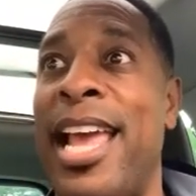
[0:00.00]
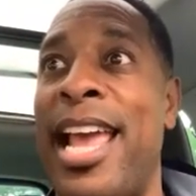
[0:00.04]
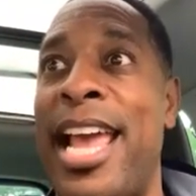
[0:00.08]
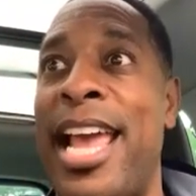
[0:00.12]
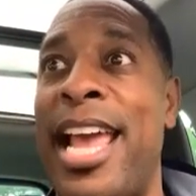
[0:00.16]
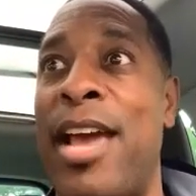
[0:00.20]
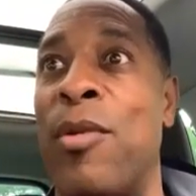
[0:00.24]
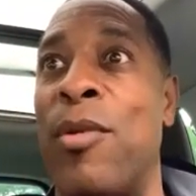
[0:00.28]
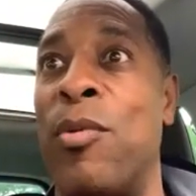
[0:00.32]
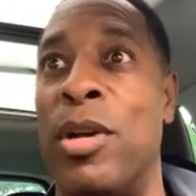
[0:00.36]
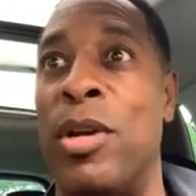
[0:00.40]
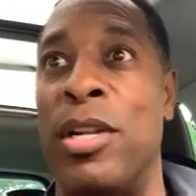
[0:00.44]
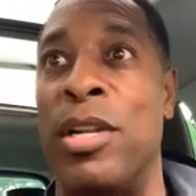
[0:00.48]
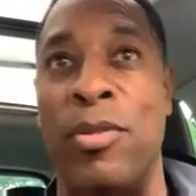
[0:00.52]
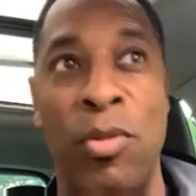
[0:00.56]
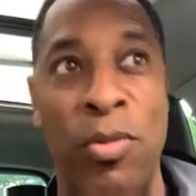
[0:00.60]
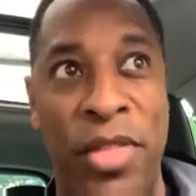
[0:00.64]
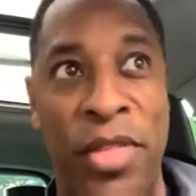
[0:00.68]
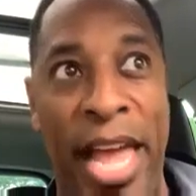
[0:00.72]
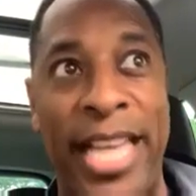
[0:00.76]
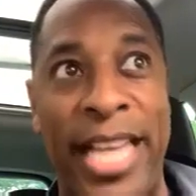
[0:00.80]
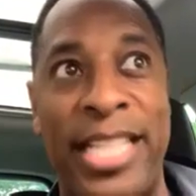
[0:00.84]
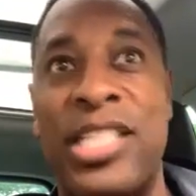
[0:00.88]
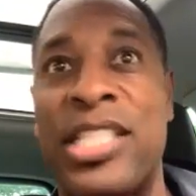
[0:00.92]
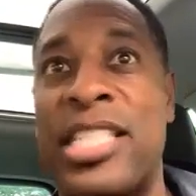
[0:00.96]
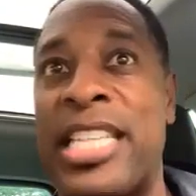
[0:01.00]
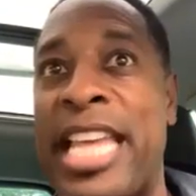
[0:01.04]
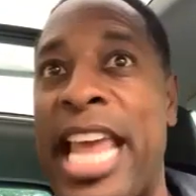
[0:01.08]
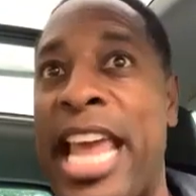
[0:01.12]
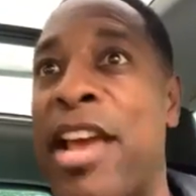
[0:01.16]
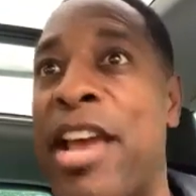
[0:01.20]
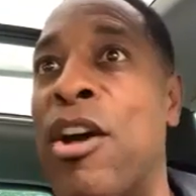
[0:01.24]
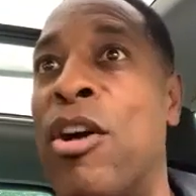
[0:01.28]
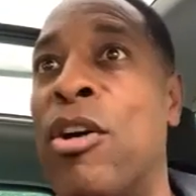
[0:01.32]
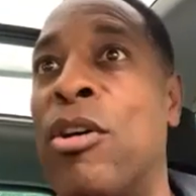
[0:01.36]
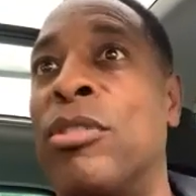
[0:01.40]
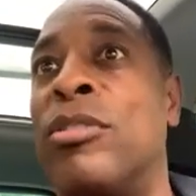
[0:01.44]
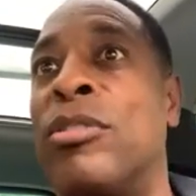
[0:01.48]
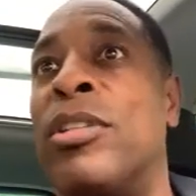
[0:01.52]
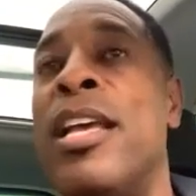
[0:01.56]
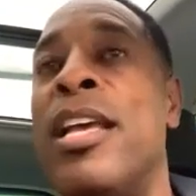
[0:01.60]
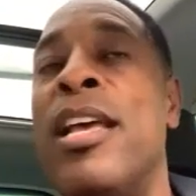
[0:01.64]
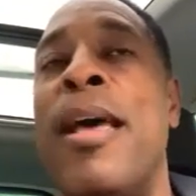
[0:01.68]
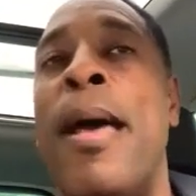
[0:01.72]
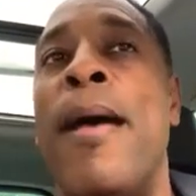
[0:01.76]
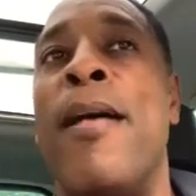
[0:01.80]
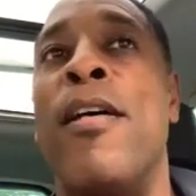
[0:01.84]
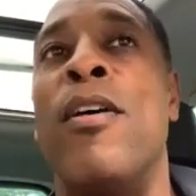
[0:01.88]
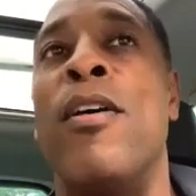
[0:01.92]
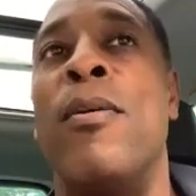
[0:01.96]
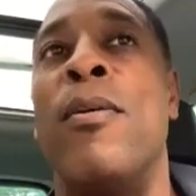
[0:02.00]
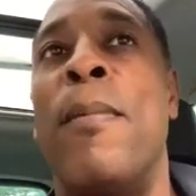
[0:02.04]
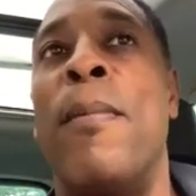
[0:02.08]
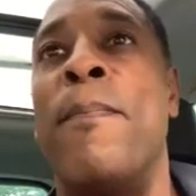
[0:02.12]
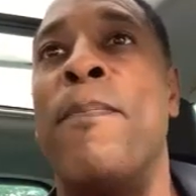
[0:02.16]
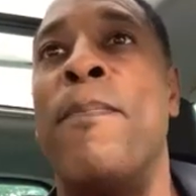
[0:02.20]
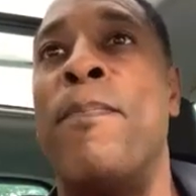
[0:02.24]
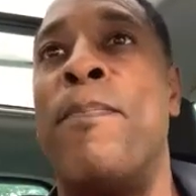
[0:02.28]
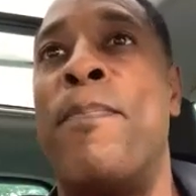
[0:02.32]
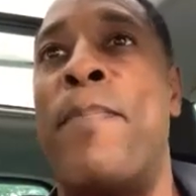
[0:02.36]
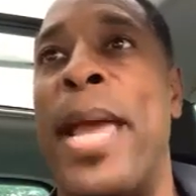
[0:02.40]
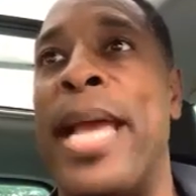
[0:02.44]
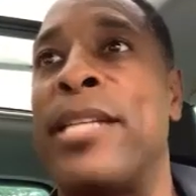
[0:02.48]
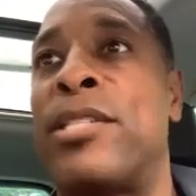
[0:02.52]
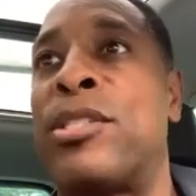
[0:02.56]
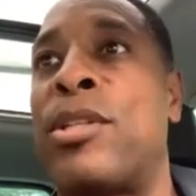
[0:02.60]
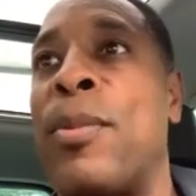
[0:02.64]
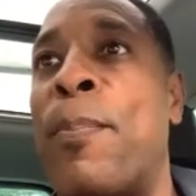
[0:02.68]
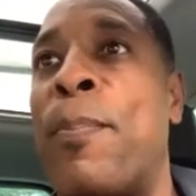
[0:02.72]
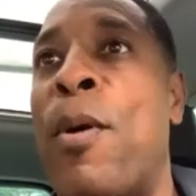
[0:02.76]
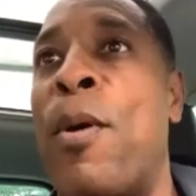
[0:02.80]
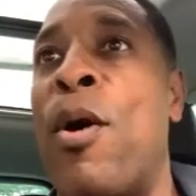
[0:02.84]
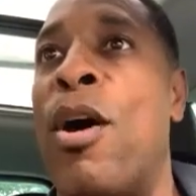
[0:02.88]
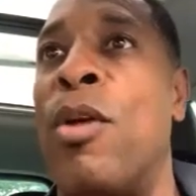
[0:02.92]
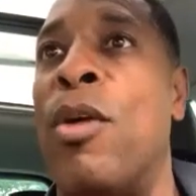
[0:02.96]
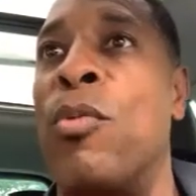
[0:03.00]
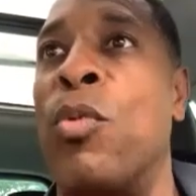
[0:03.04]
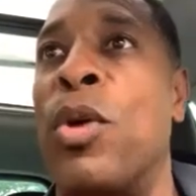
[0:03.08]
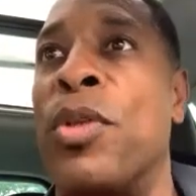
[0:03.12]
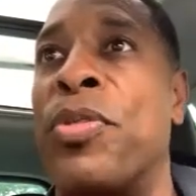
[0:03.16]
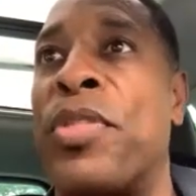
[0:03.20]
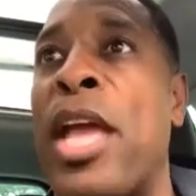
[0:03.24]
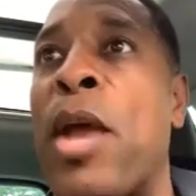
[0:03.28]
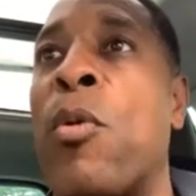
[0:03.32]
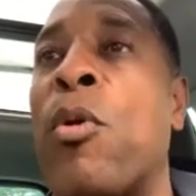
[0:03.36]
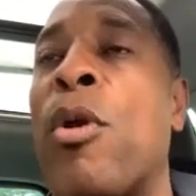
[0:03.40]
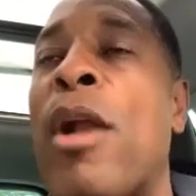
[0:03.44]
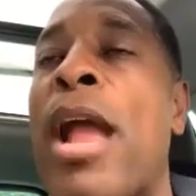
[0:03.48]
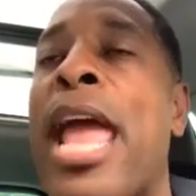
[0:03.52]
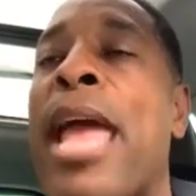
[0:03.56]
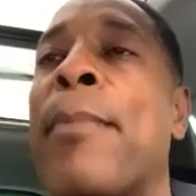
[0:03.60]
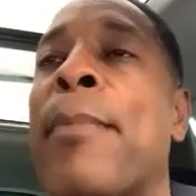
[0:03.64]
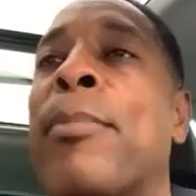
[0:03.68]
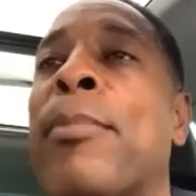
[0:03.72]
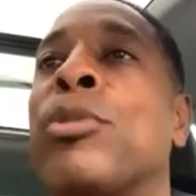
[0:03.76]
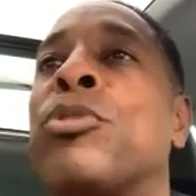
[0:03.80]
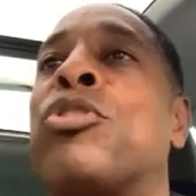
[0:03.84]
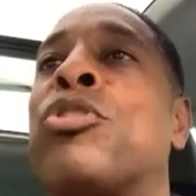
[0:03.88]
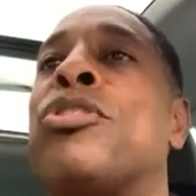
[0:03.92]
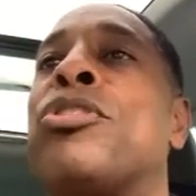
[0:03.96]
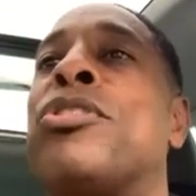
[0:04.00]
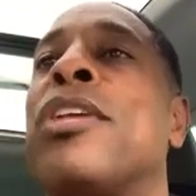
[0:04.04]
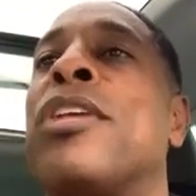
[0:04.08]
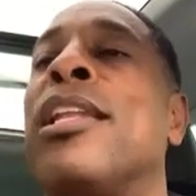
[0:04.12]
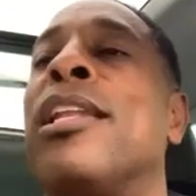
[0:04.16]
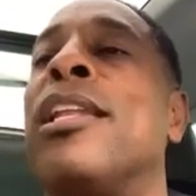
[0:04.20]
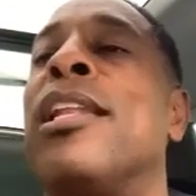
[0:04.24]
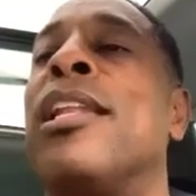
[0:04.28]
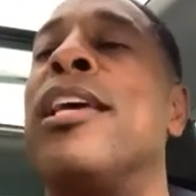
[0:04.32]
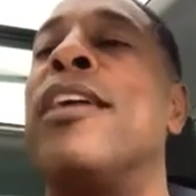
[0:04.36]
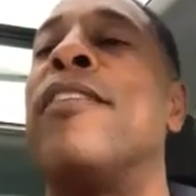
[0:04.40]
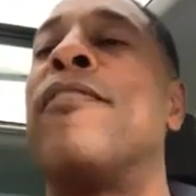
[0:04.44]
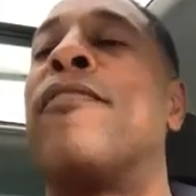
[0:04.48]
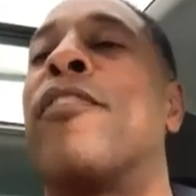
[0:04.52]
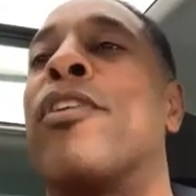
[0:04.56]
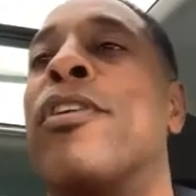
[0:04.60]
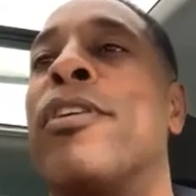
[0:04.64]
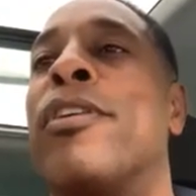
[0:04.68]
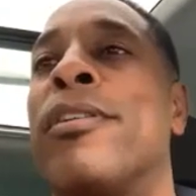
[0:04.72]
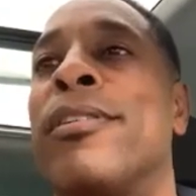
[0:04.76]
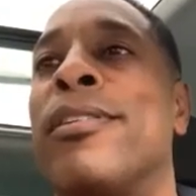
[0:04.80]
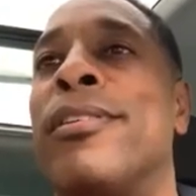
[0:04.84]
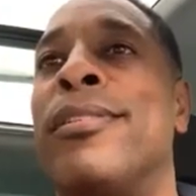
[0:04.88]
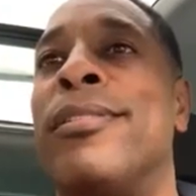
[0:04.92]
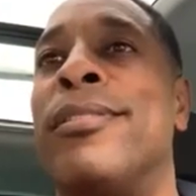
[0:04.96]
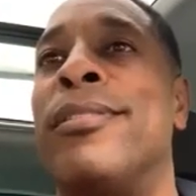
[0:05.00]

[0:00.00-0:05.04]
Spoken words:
and what they scaled based upon what they were able to deliver